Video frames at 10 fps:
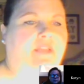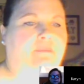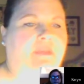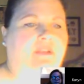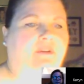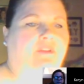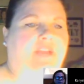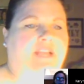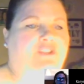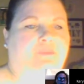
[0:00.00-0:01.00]
the middle,
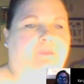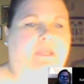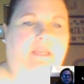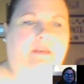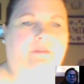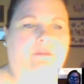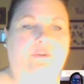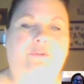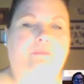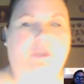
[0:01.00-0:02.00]
that's your mean or
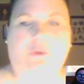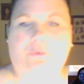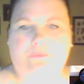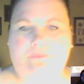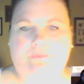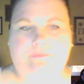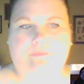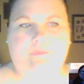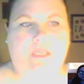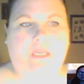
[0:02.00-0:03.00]
your mu.
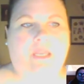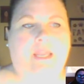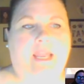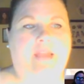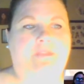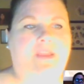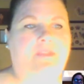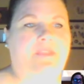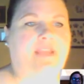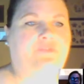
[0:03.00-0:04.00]
And
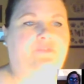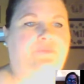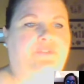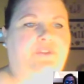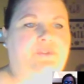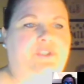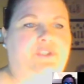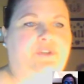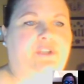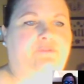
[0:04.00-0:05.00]
then those
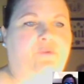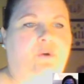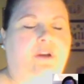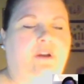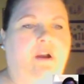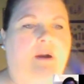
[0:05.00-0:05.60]
34 on